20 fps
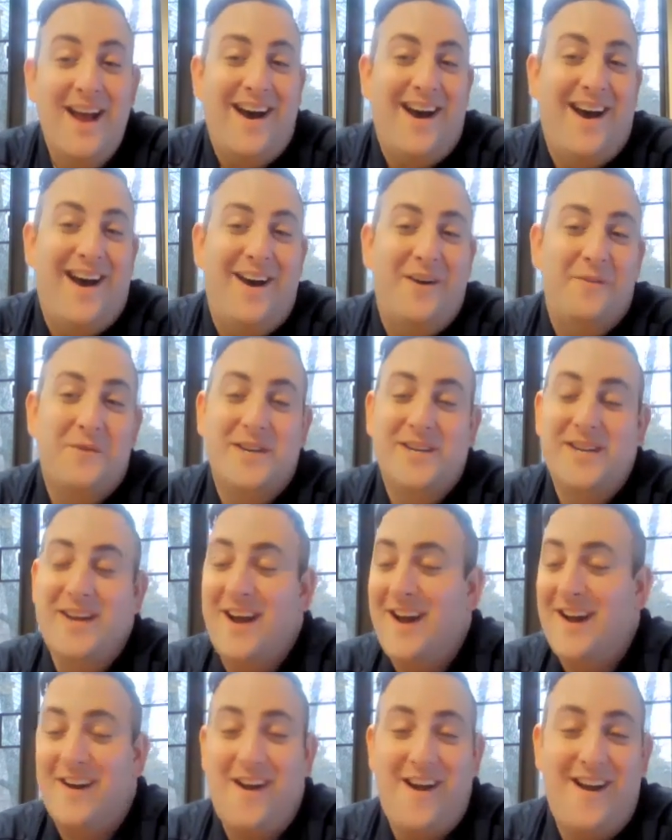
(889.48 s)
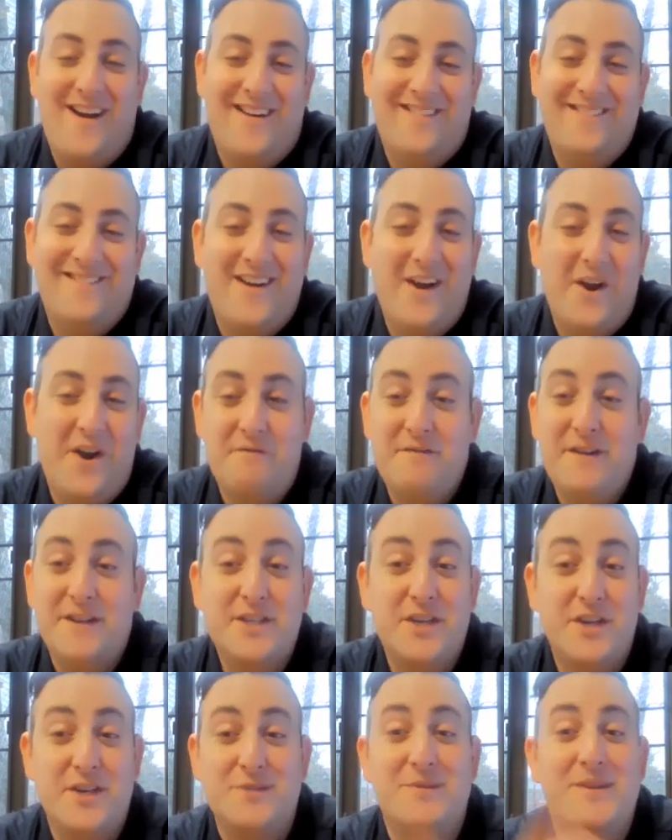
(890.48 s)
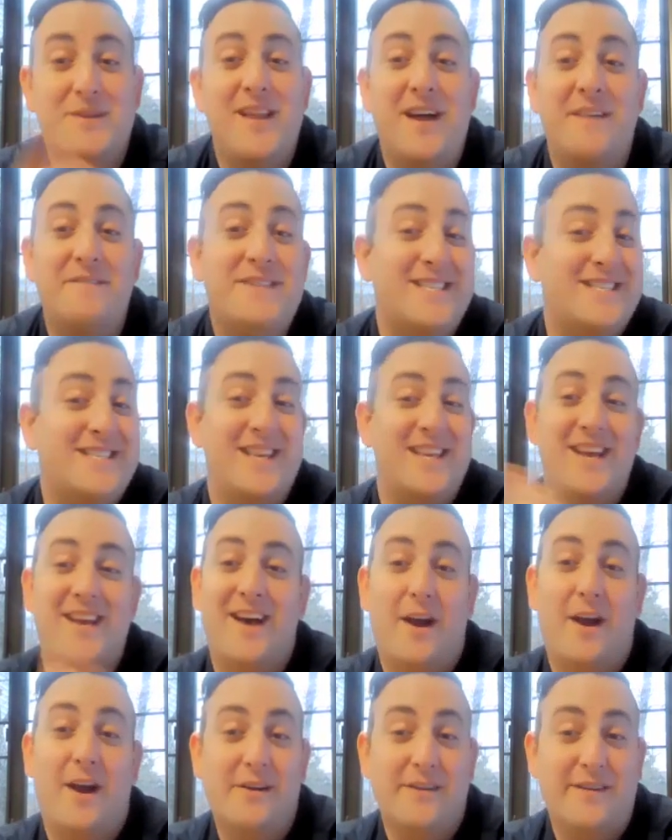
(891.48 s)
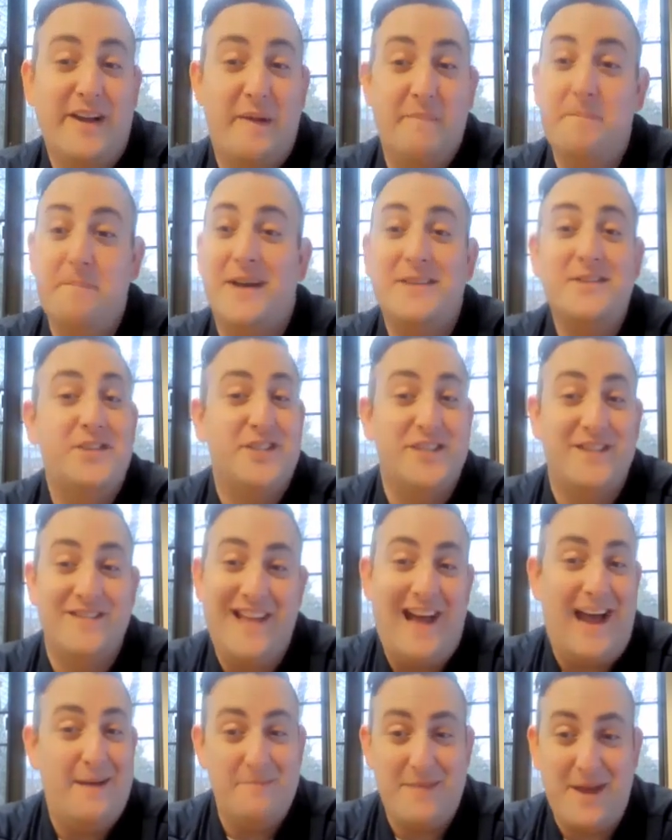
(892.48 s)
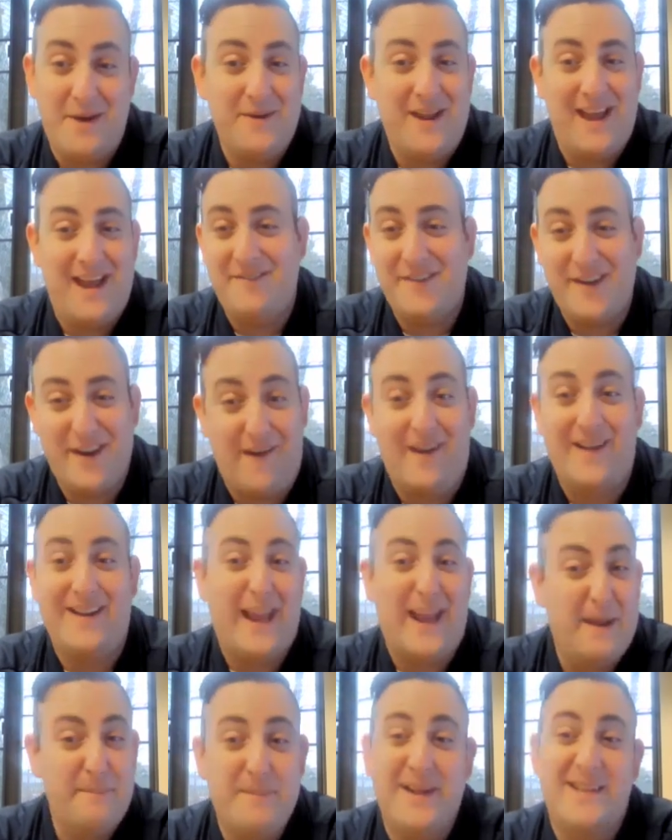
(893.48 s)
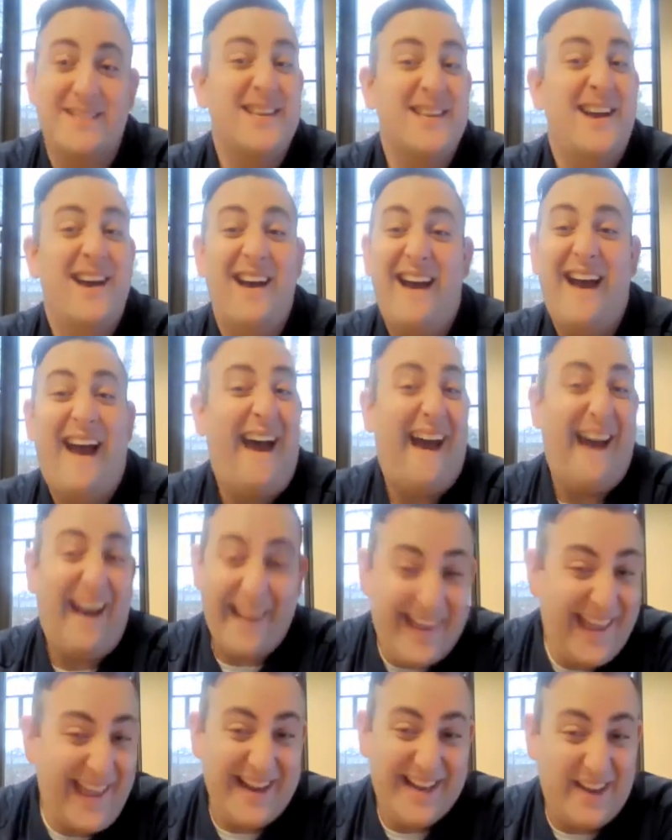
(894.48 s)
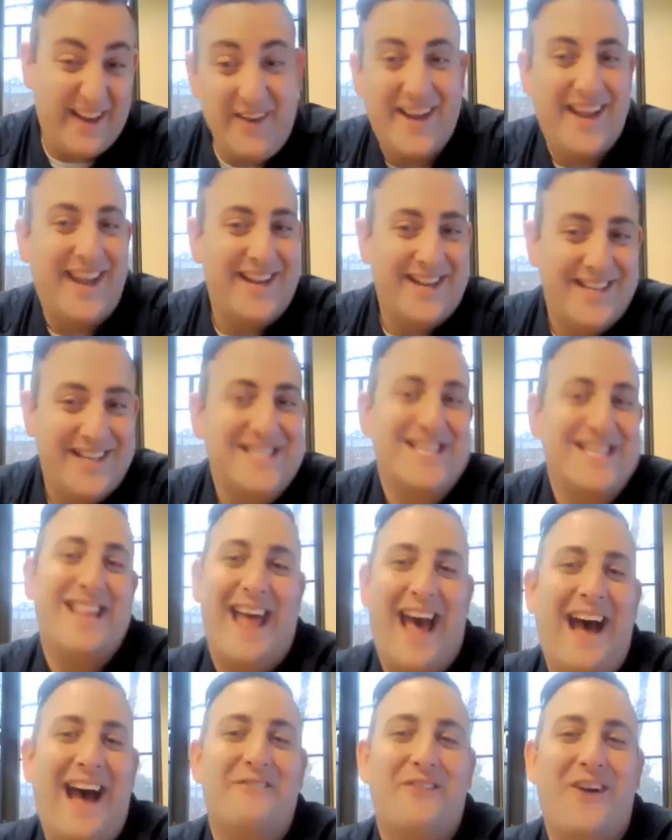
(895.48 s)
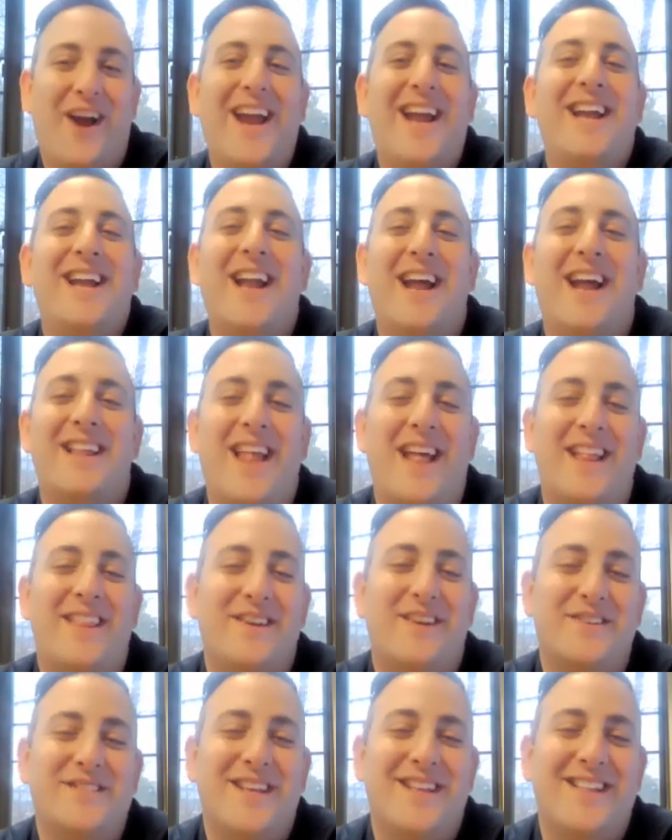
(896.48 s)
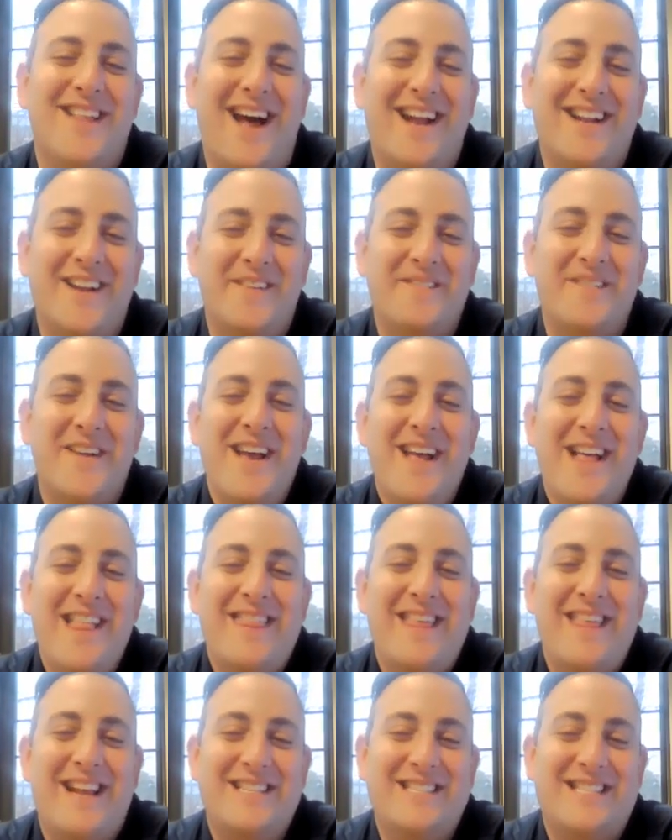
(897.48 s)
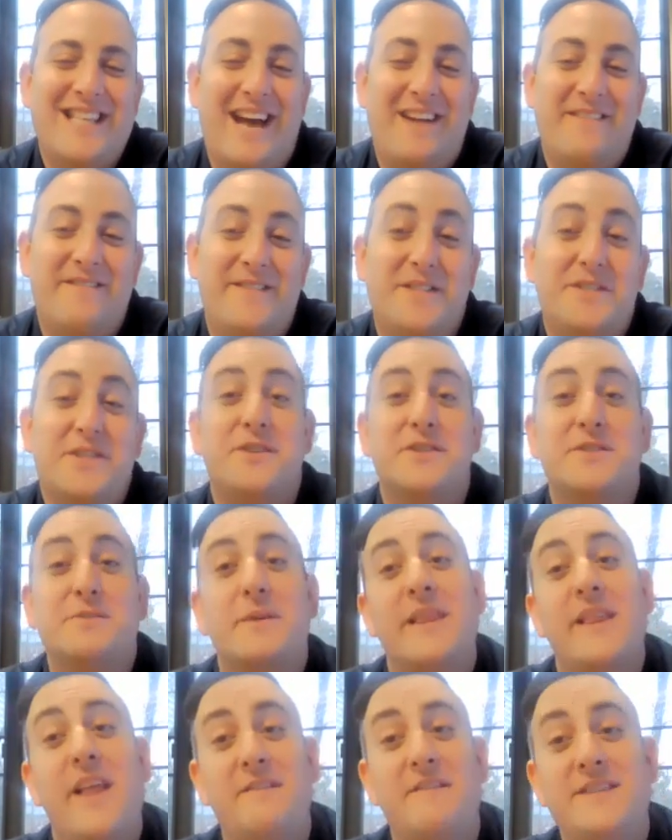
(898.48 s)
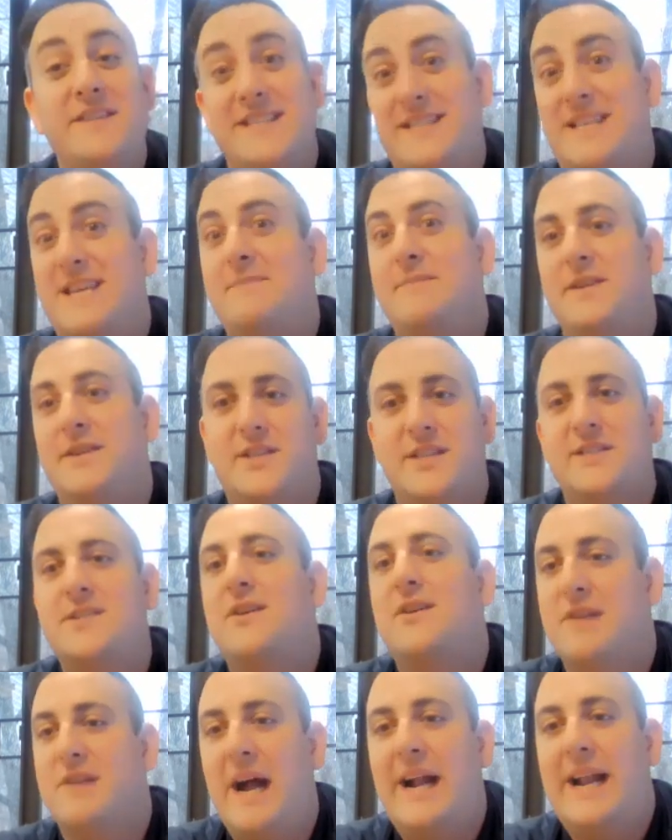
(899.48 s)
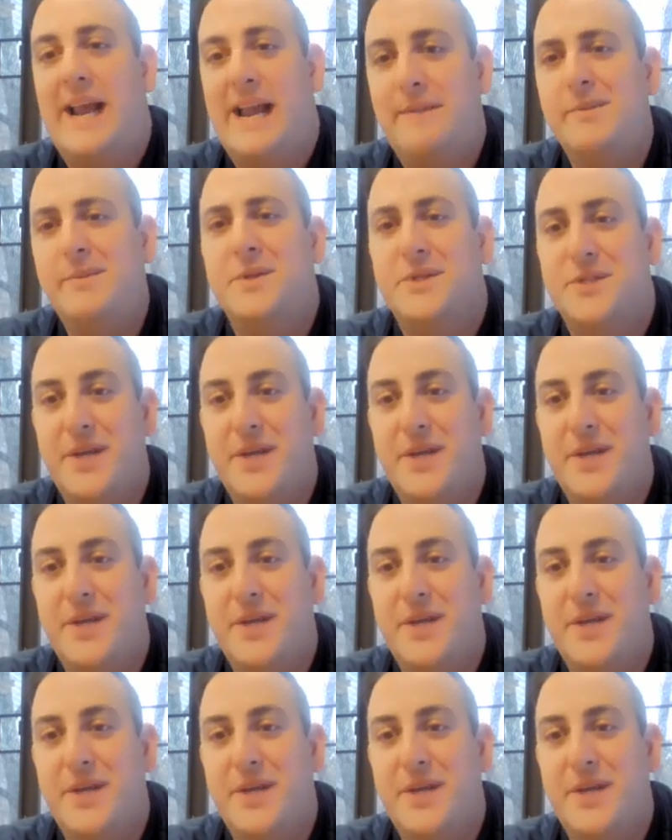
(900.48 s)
one of our visitors would love to see our combustion lab that we have here on campus. I can't even get into that, right? And then there's a lot of things that visitors would love to see, but just are not able